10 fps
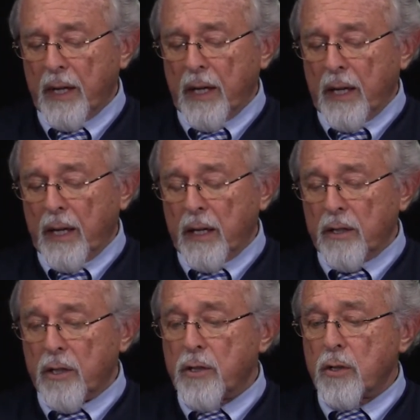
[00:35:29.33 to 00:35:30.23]
And it
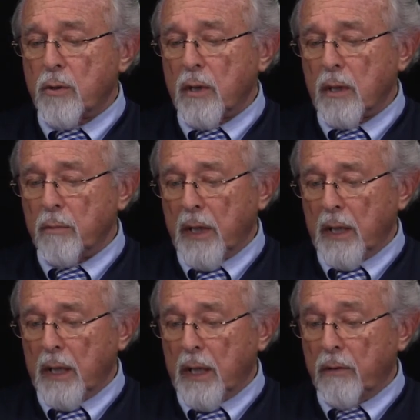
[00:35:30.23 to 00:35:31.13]
just struck me
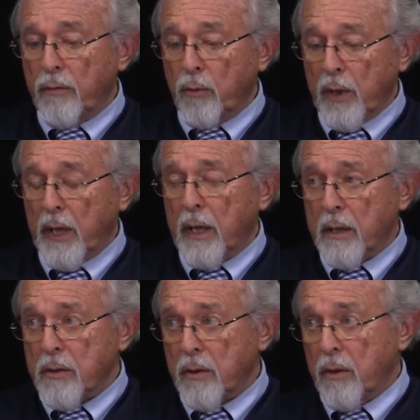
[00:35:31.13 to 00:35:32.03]
if we,
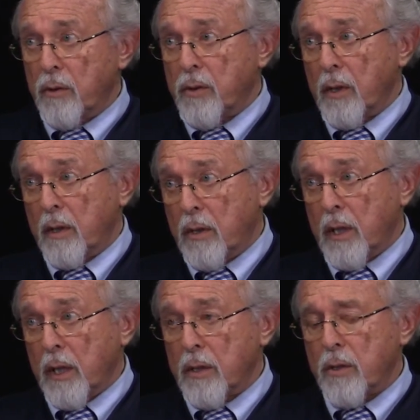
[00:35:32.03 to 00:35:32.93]
as you
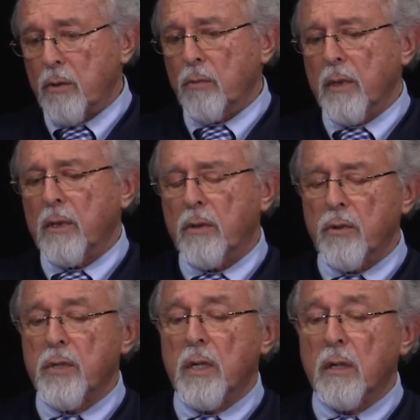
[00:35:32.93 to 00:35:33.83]
suggest, want to
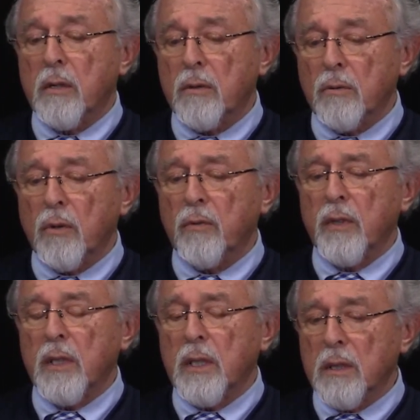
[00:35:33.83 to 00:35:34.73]
start to
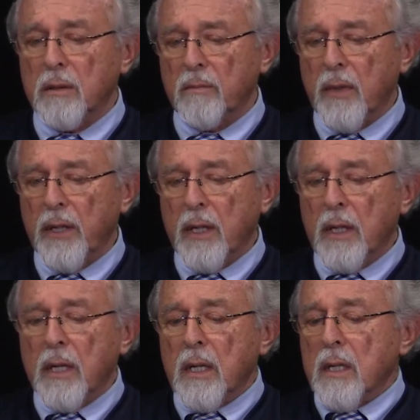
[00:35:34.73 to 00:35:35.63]
overcome
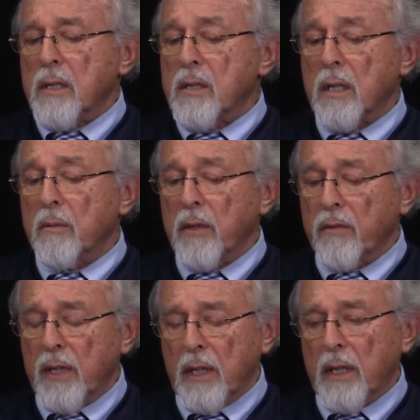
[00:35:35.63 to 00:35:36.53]
some of
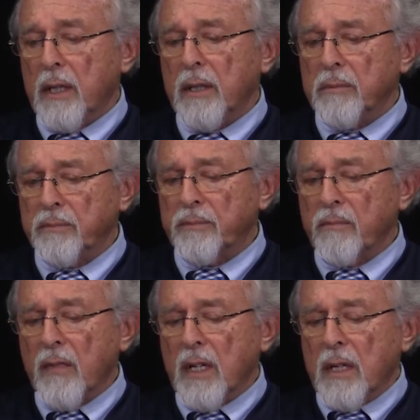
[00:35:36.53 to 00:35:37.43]
the uh,
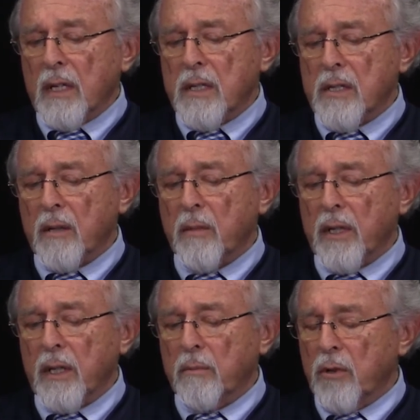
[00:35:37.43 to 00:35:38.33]
some of
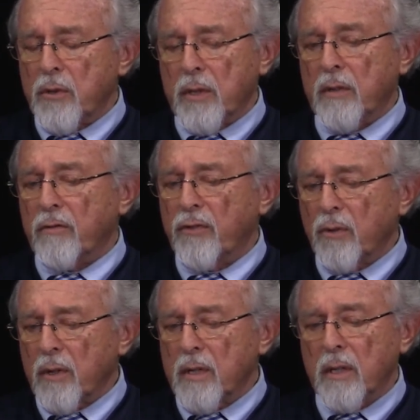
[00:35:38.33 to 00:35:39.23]
the most
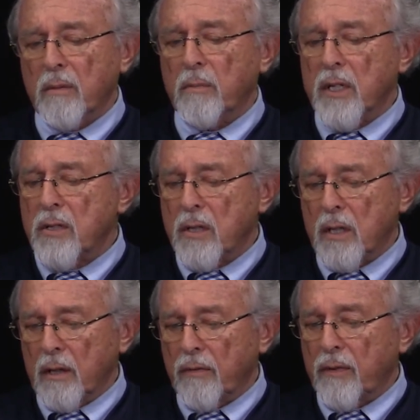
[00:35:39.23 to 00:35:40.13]
unfortunate
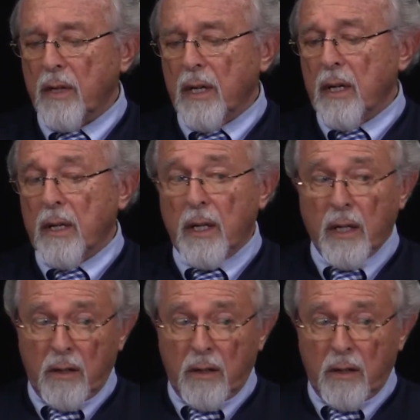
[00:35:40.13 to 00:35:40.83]
mischief that